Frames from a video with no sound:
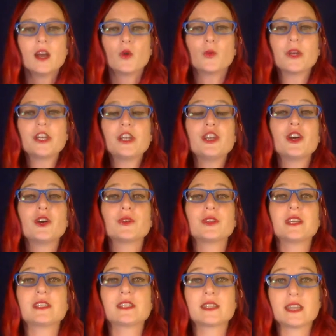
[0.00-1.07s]
We know
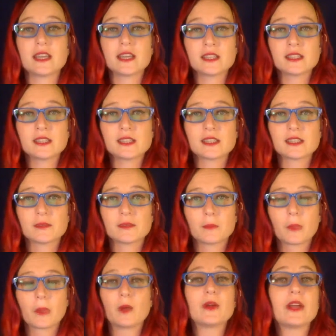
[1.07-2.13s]
these things.
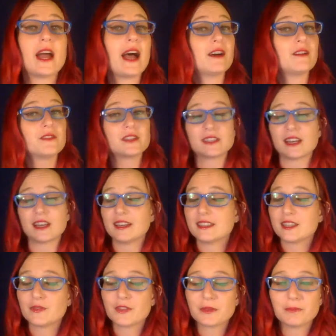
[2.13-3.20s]
We have the
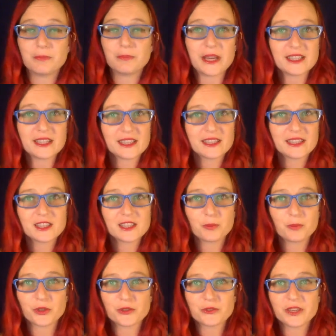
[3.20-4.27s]
scientific basis to
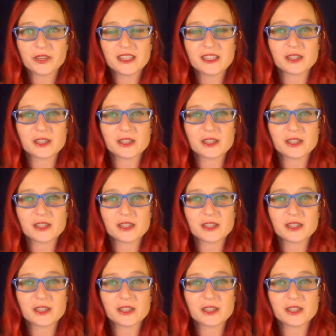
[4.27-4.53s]
prove it.